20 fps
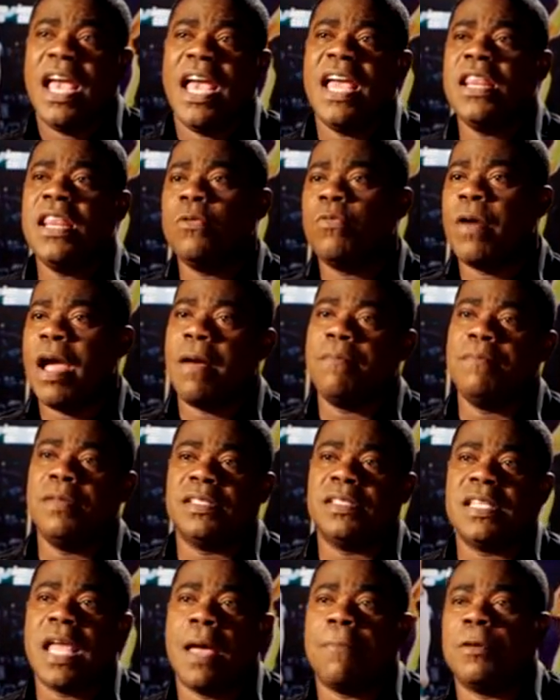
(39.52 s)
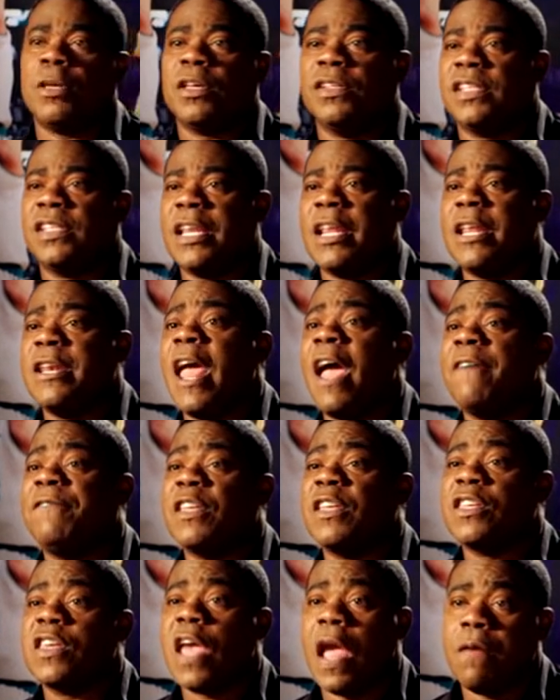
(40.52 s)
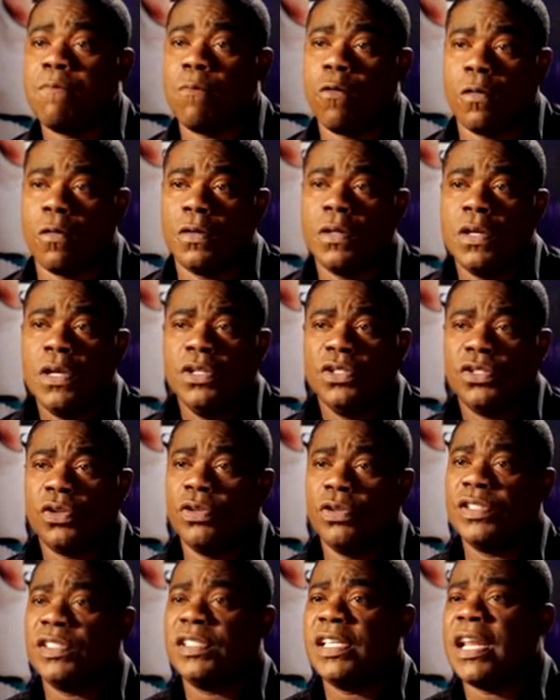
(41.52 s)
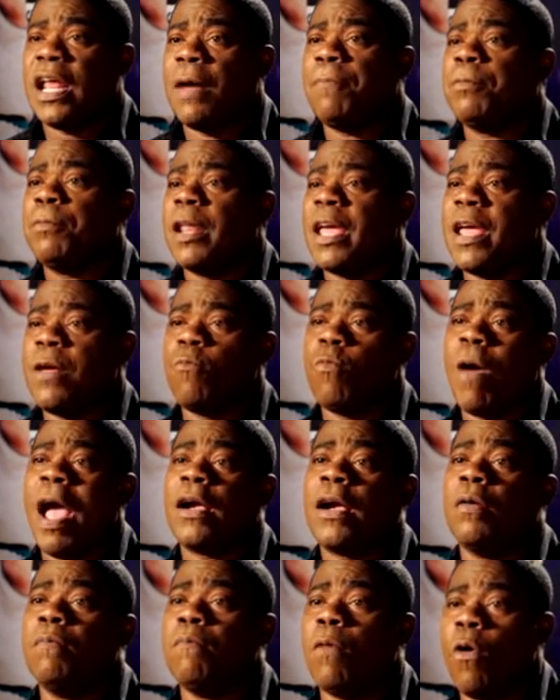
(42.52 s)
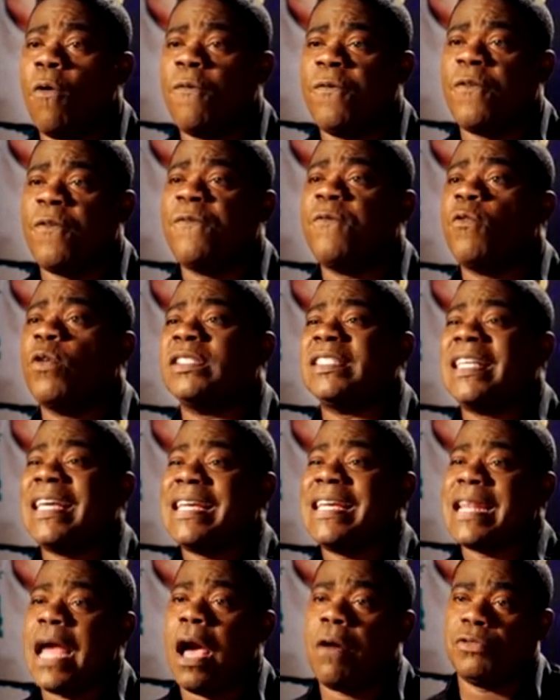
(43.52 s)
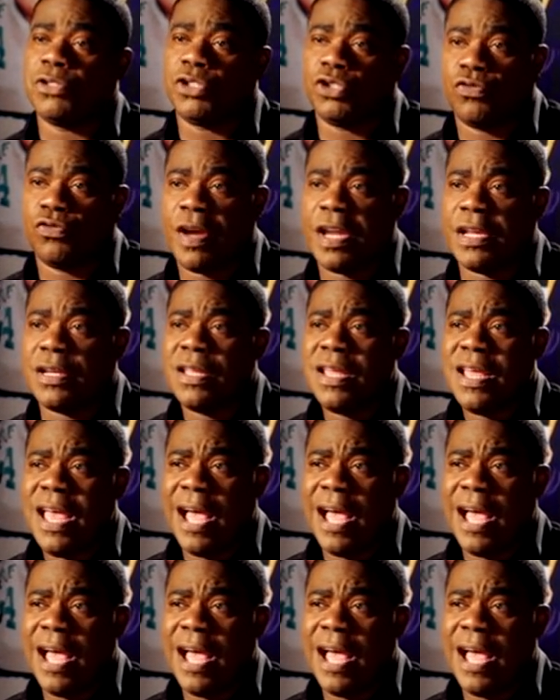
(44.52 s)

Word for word: Anyway, I missed that because they didn't have the game on. So instead, I played rock and roll for 14 hours straight.